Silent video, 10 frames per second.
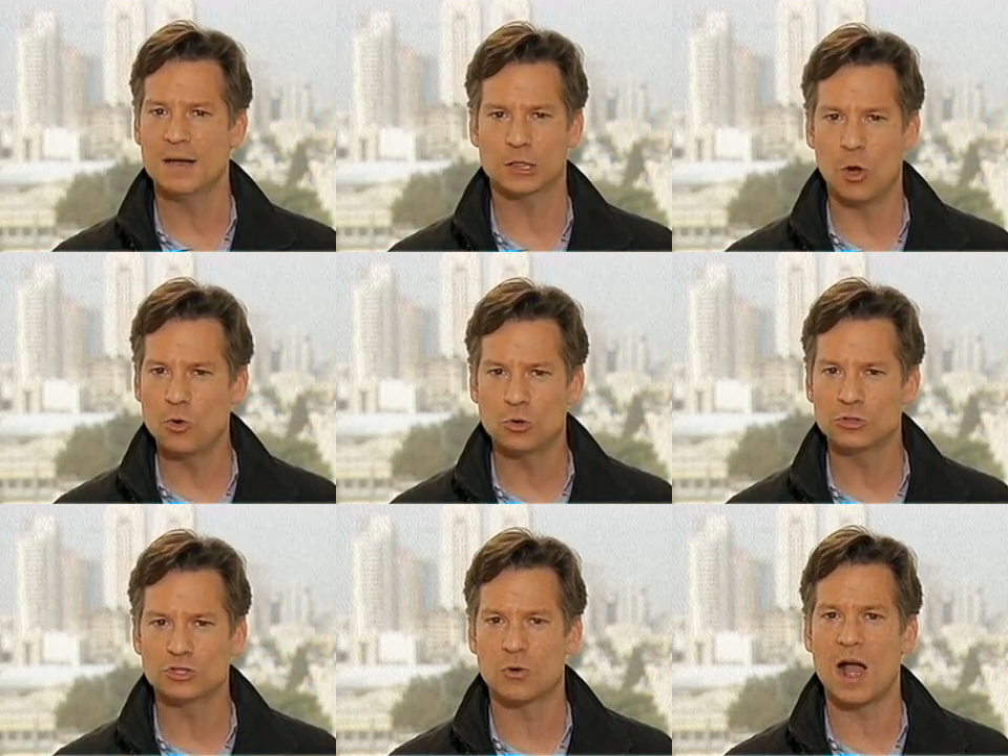
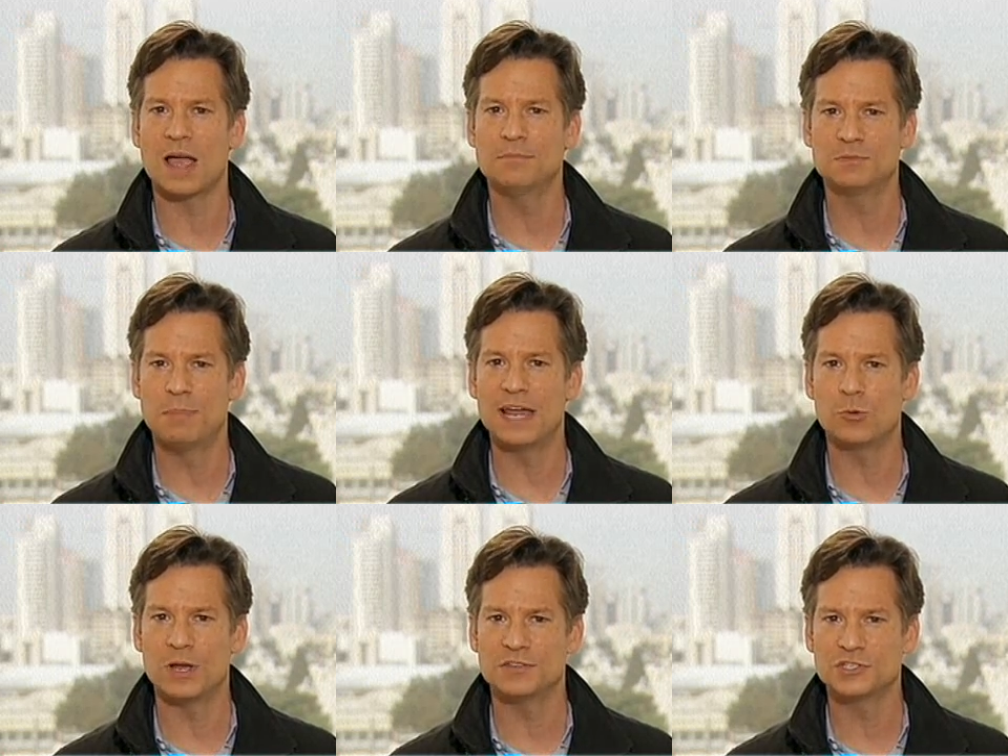local tribes,
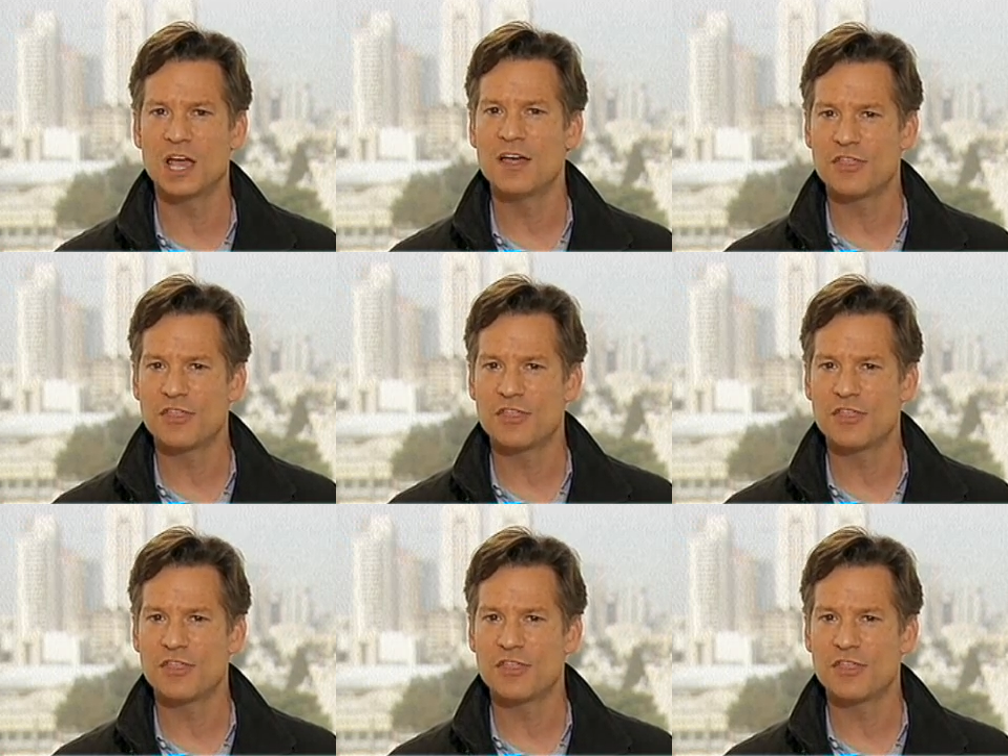Bedouins.